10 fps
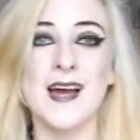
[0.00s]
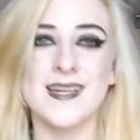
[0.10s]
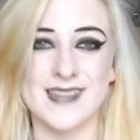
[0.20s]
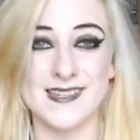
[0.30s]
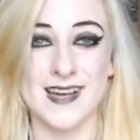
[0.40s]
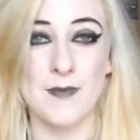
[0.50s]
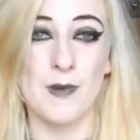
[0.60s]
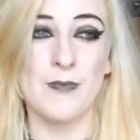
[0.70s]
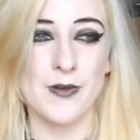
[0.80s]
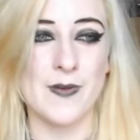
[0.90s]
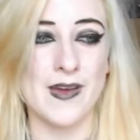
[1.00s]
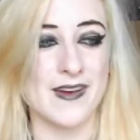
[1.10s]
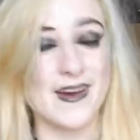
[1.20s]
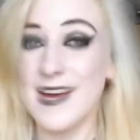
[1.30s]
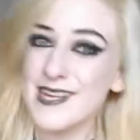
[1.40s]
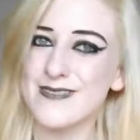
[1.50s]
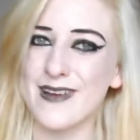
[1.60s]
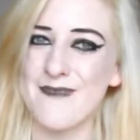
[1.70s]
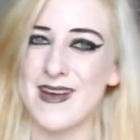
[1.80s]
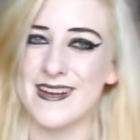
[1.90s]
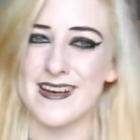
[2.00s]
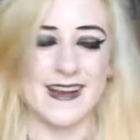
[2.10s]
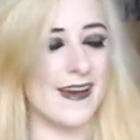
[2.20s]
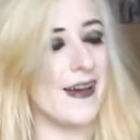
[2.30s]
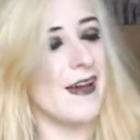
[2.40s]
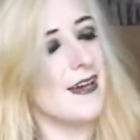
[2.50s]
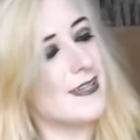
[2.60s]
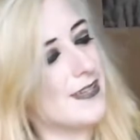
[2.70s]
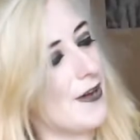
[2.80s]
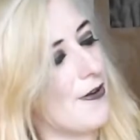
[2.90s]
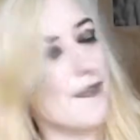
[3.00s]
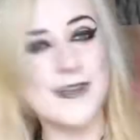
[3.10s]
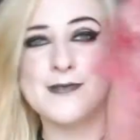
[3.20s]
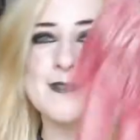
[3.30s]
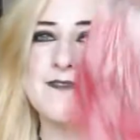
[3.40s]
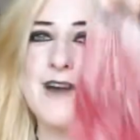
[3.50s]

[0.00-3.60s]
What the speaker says: Sounds like I'm on Blue Peter. Here's one I made earlier. So this one's